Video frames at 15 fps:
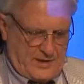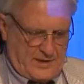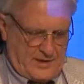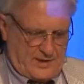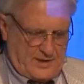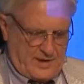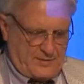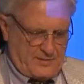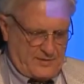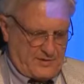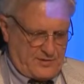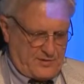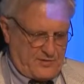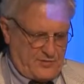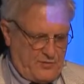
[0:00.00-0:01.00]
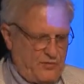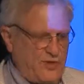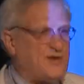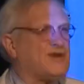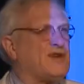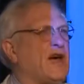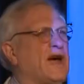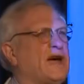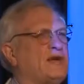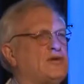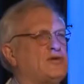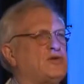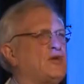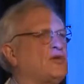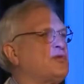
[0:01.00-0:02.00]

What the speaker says: seems resigned to